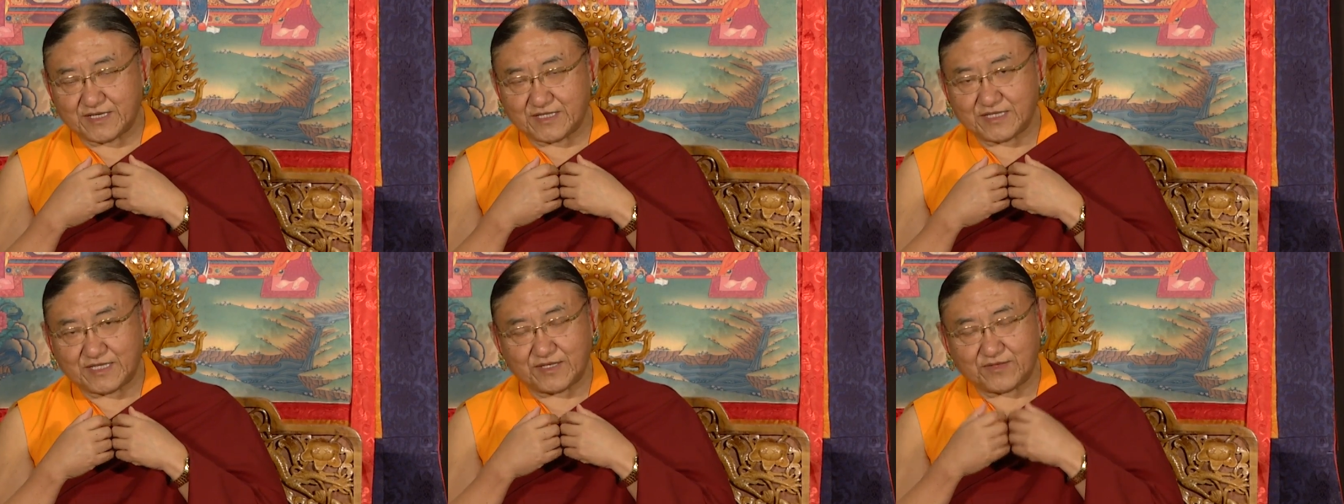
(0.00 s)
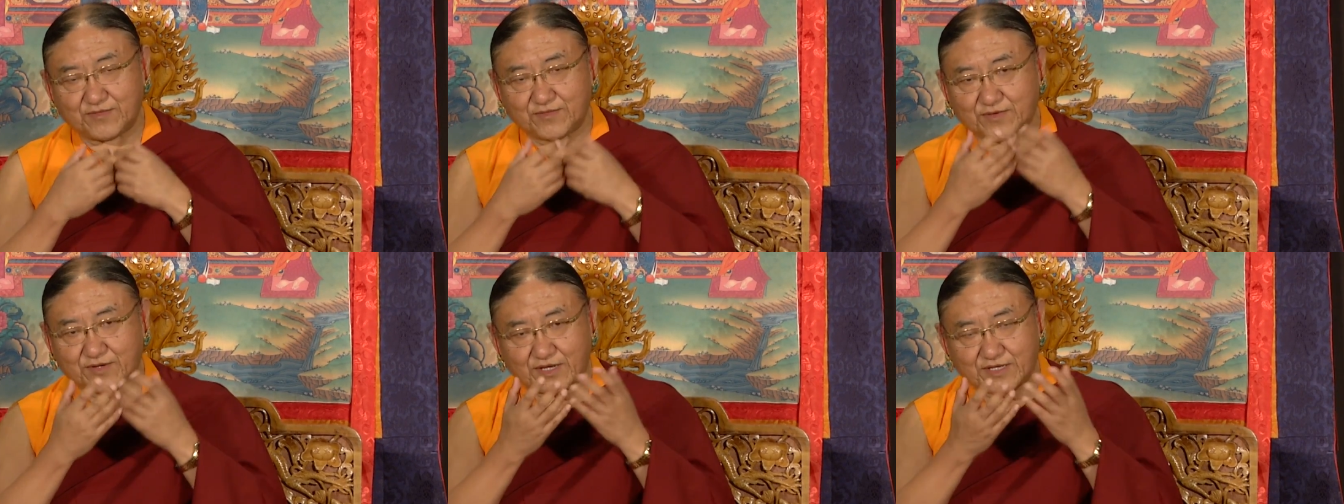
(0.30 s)
then
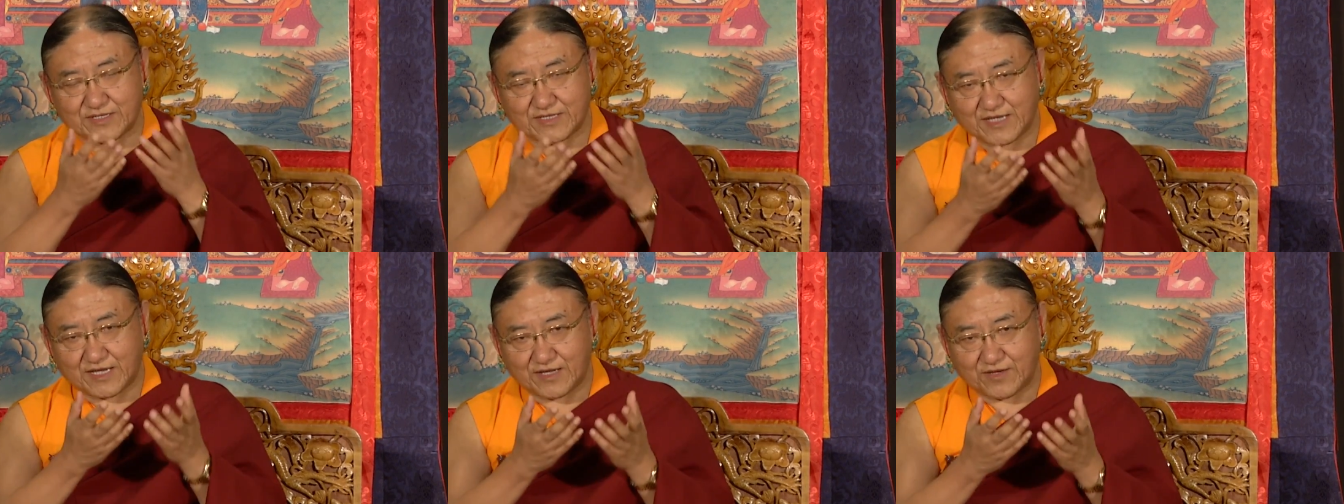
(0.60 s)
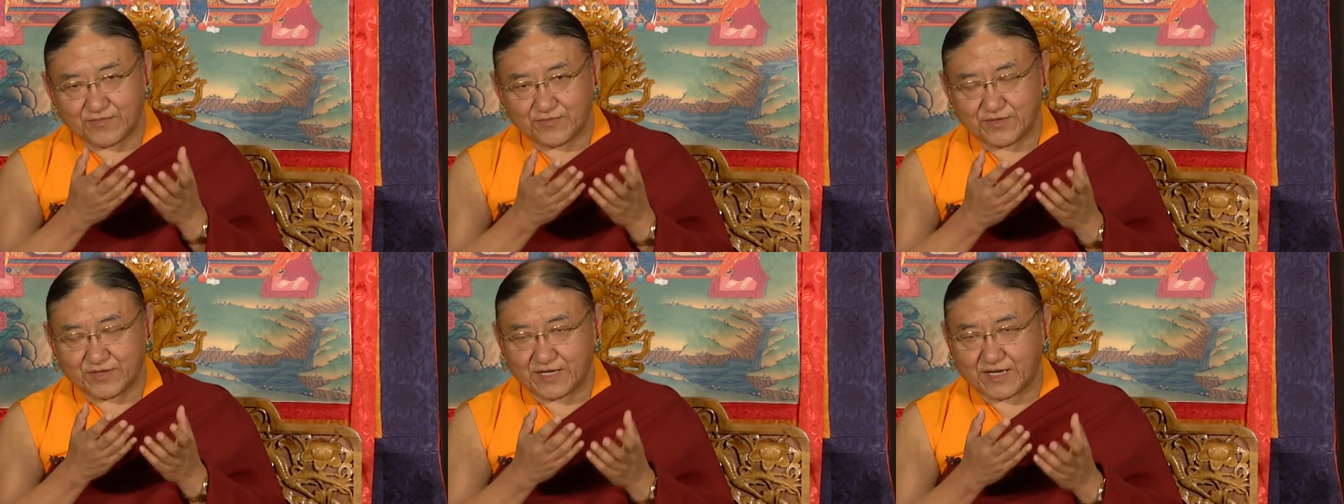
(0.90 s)
of course
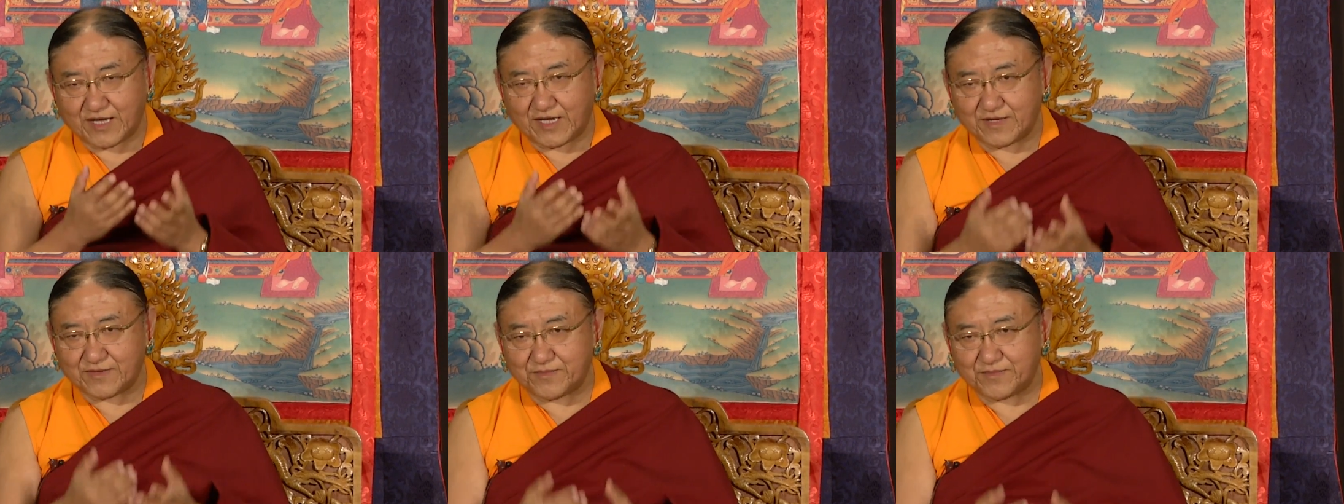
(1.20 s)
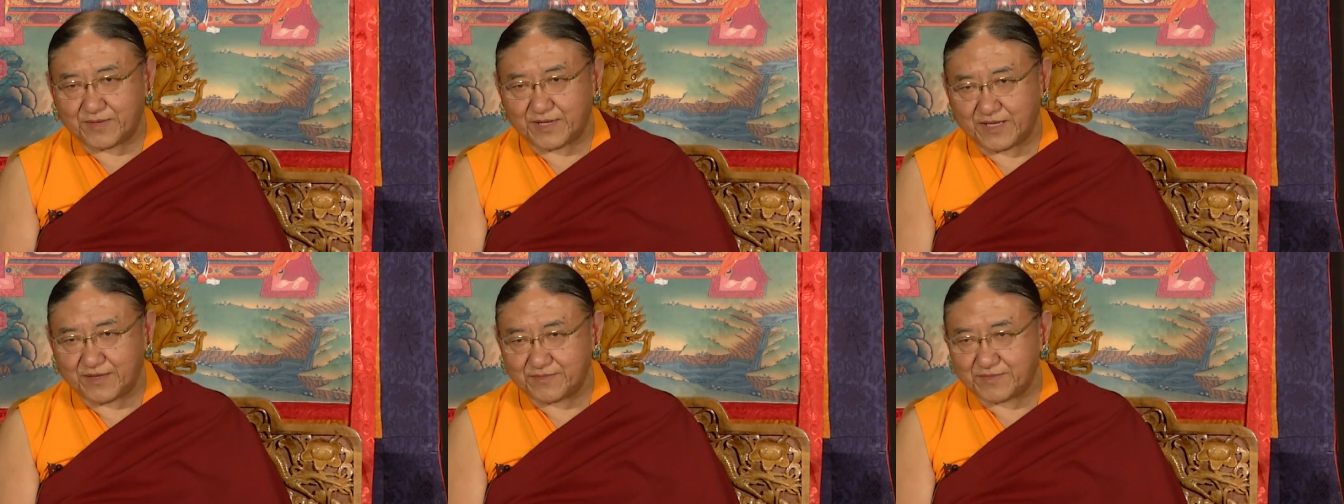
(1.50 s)
we can't
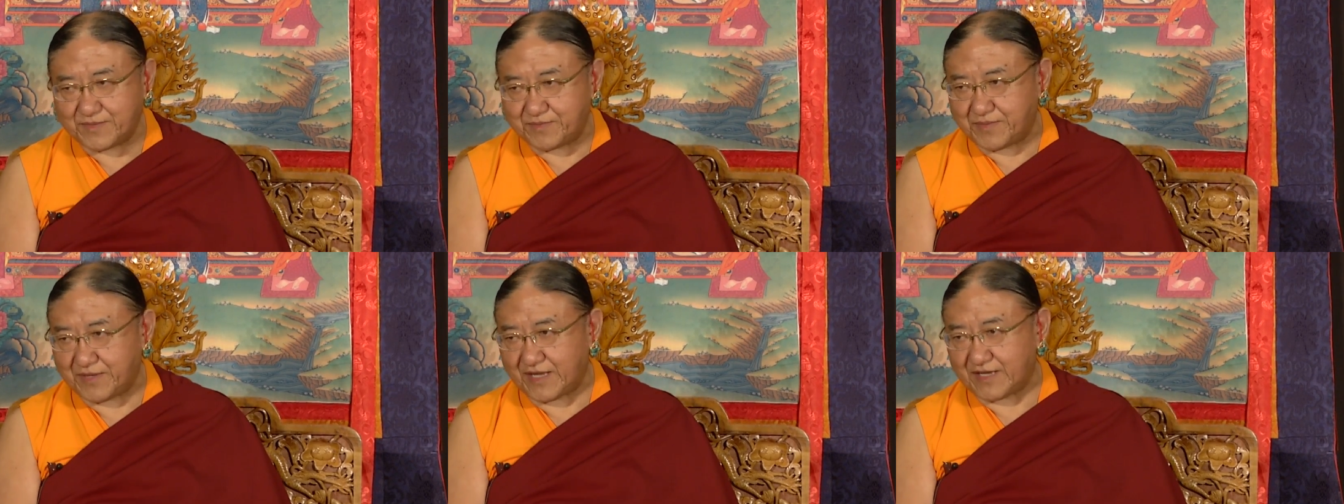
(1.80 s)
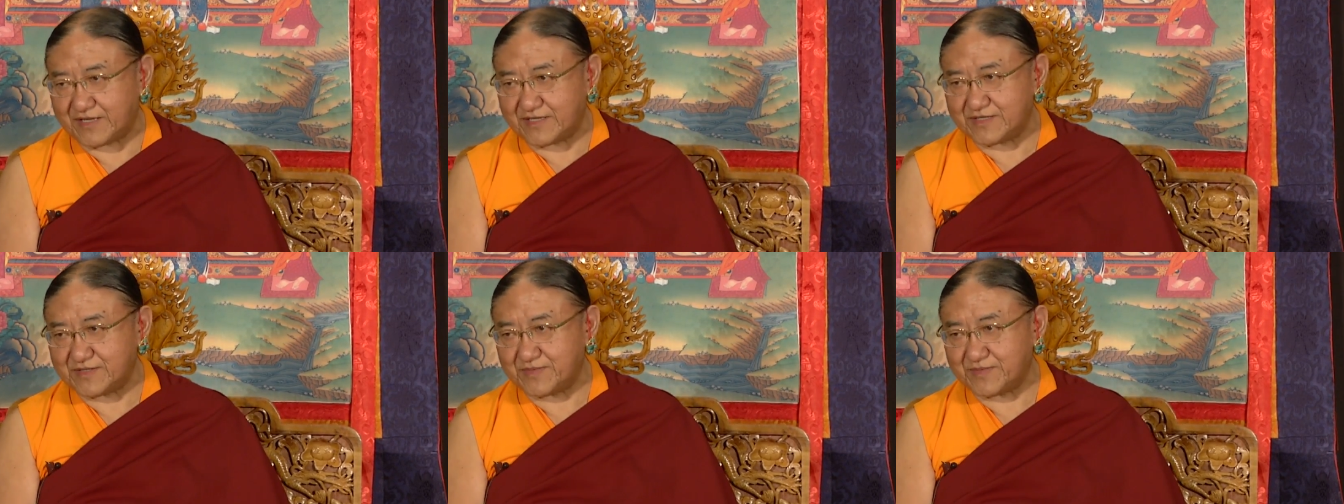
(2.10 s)
blame the
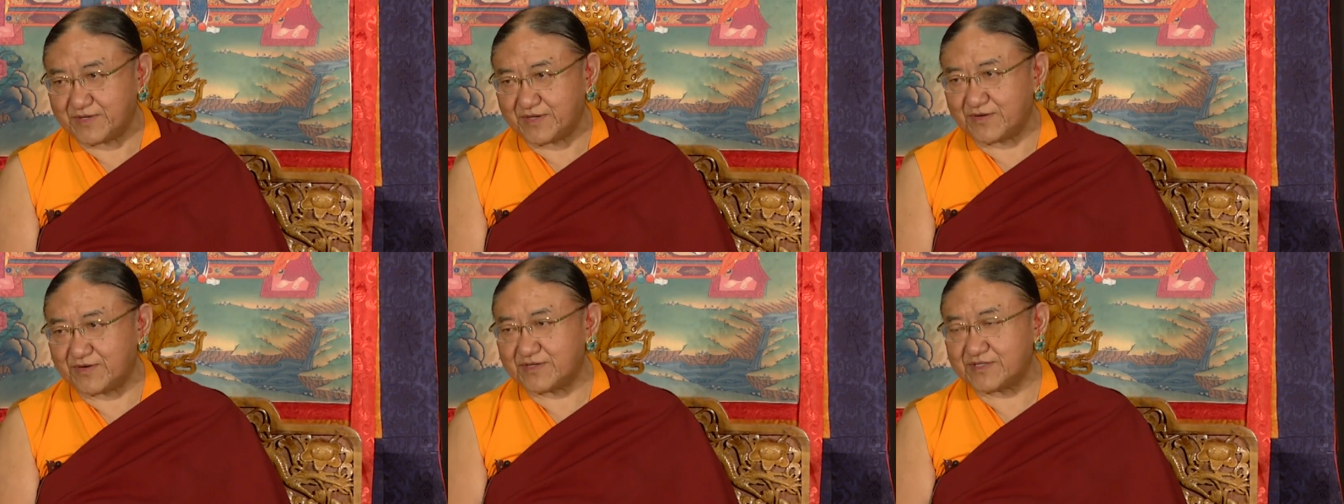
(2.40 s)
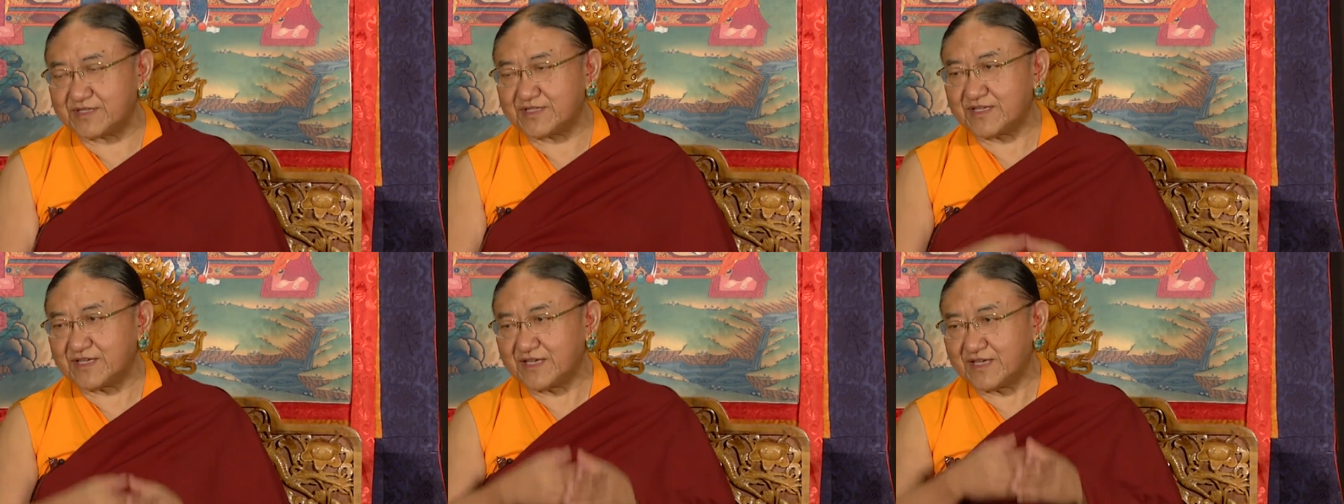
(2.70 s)
parents,
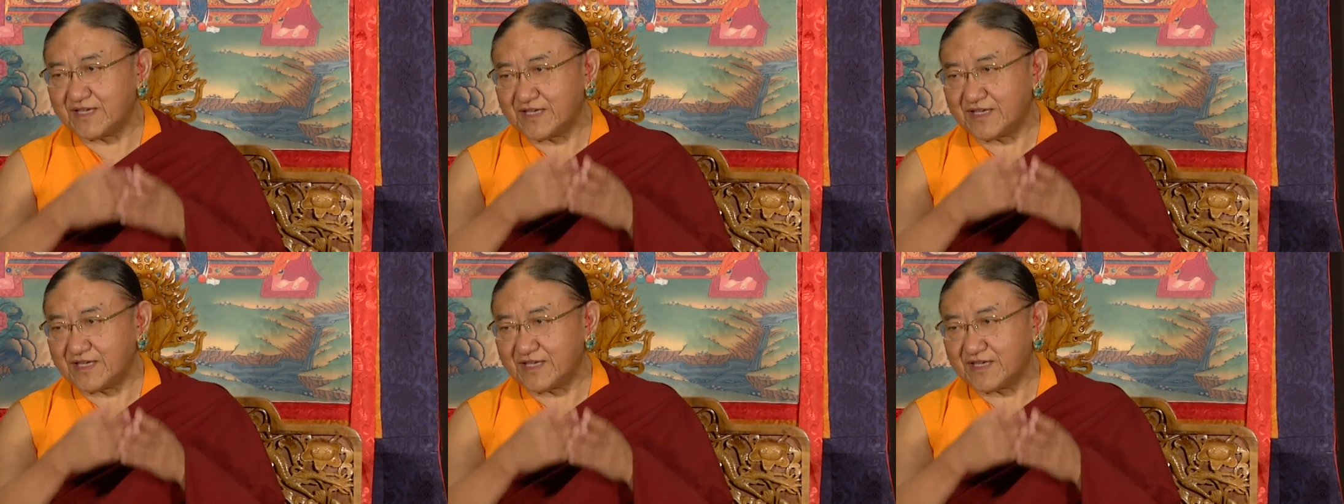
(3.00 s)
because